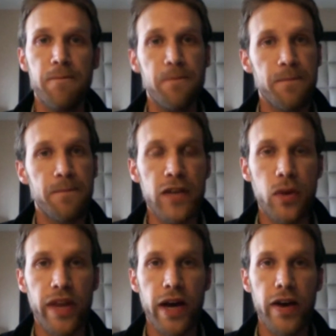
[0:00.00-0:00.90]
So
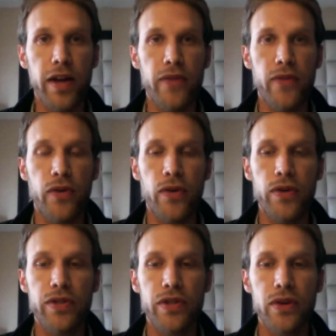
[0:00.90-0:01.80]
without any further
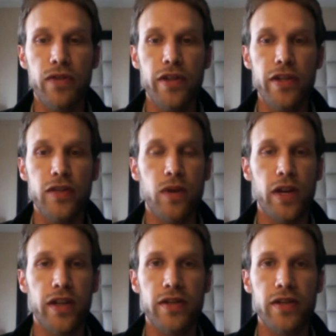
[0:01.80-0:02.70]
ado, I really just want
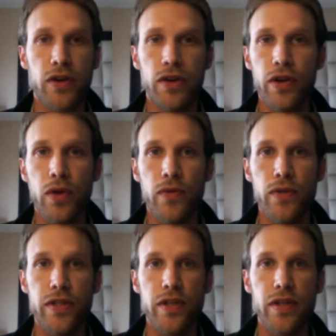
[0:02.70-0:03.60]
to turn it over
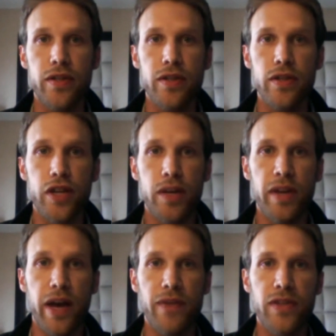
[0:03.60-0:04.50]
to Jim and
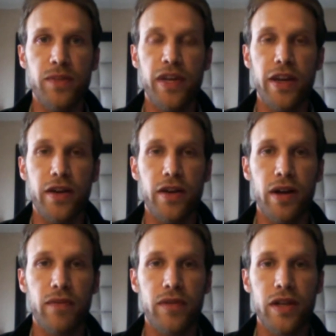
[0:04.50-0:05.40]
have us begin our
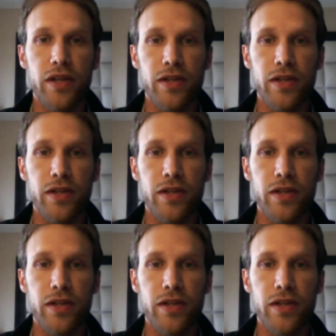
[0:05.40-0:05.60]
conversation.